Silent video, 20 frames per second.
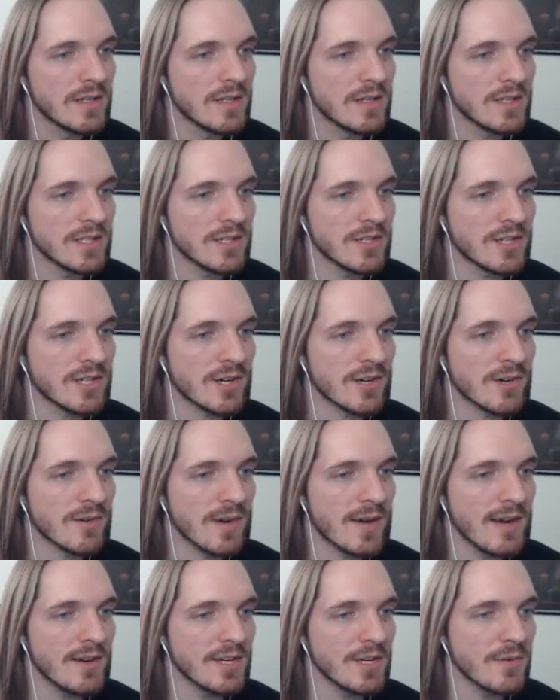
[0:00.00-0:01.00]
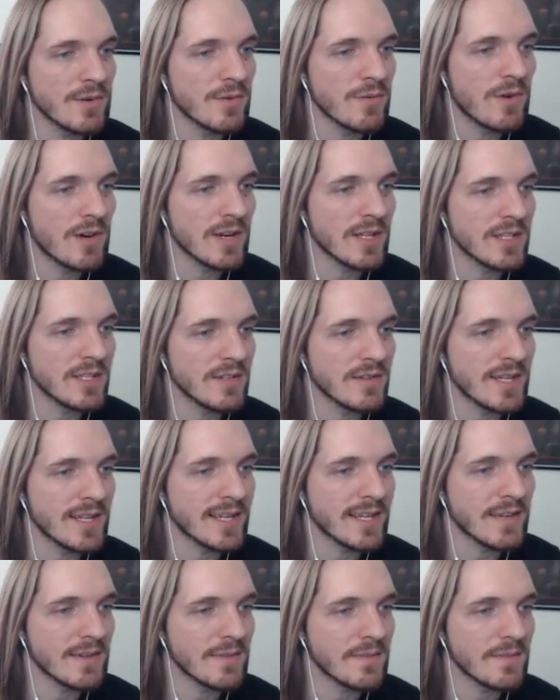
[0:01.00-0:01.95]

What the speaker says: So to turn around, you would want to do like a